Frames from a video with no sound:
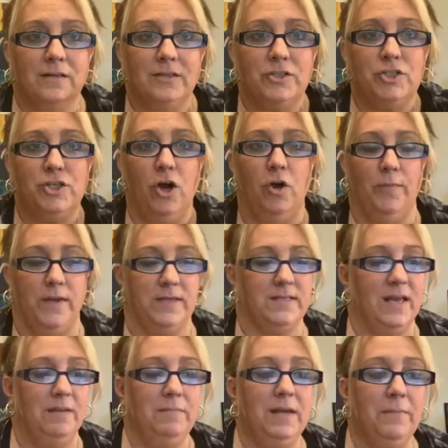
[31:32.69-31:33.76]
show me,
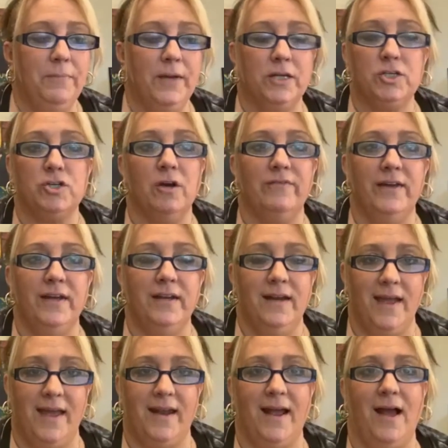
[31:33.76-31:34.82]
send me a picture of it,
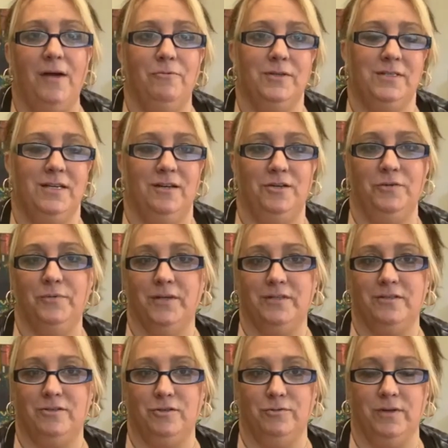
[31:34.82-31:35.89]
and I will tell you what
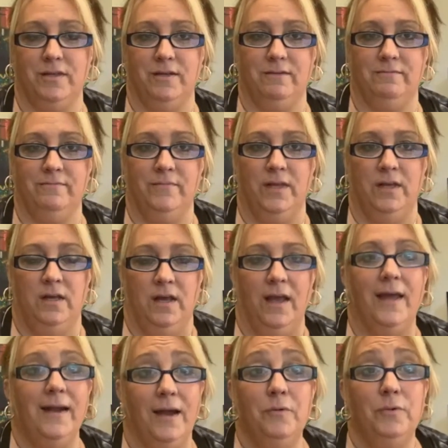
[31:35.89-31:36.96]
to do with it.
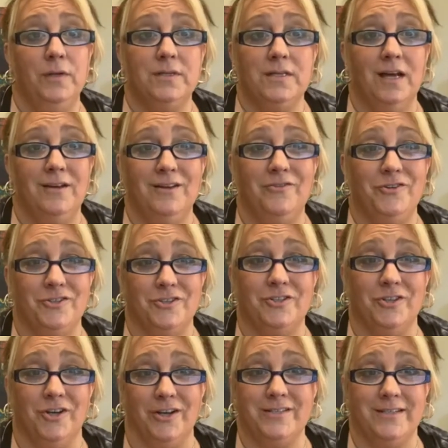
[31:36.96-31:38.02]
And I will tell you if you should
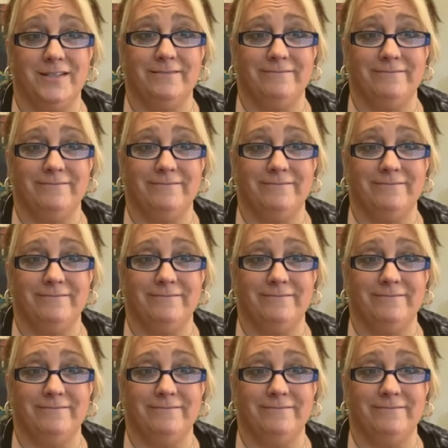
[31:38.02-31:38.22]
toss it.